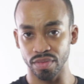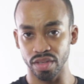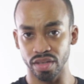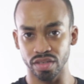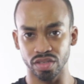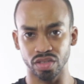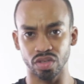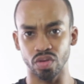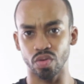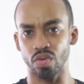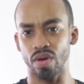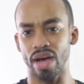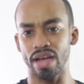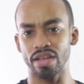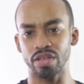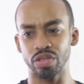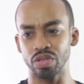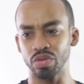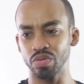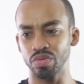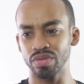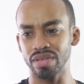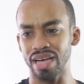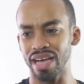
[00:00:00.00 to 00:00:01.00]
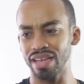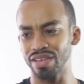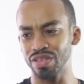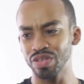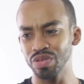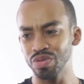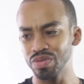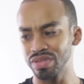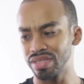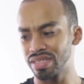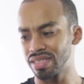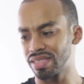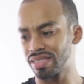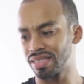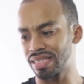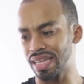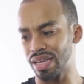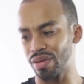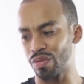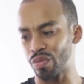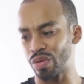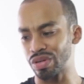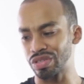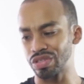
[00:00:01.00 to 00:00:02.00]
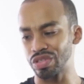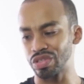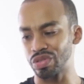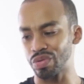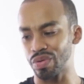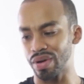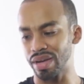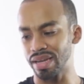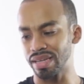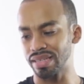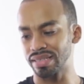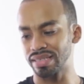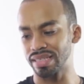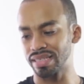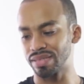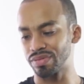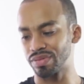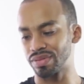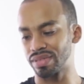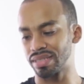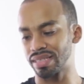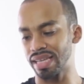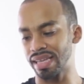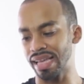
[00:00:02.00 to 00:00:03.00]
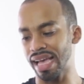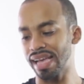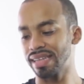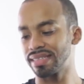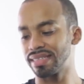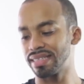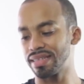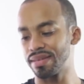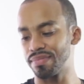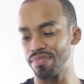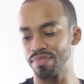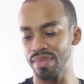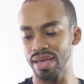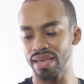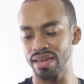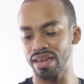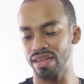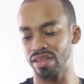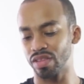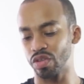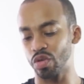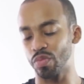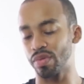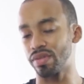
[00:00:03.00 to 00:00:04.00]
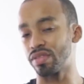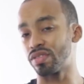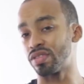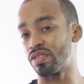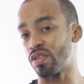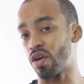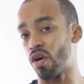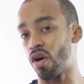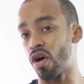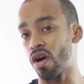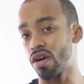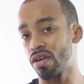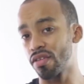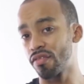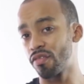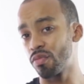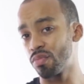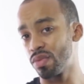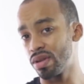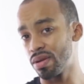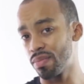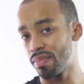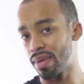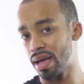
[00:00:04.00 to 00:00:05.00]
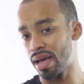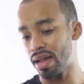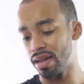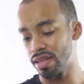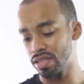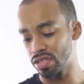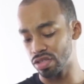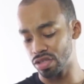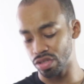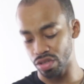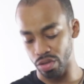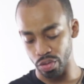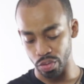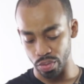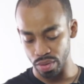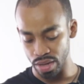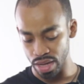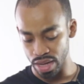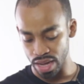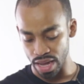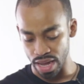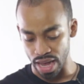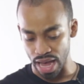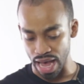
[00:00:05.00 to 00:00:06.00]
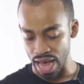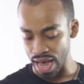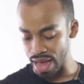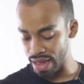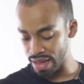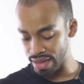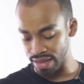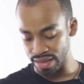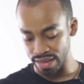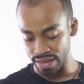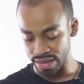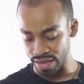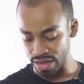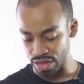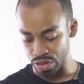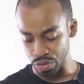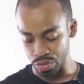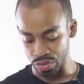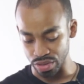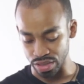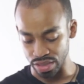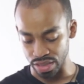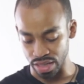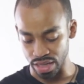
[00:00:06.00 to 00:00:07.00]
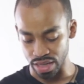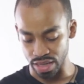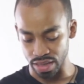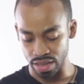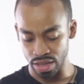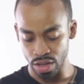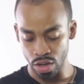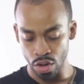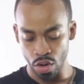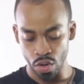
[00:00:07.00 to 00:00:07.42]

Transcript: So I used this once or twice, and it actually made it a little bit harder for me to balance. So I did use this again.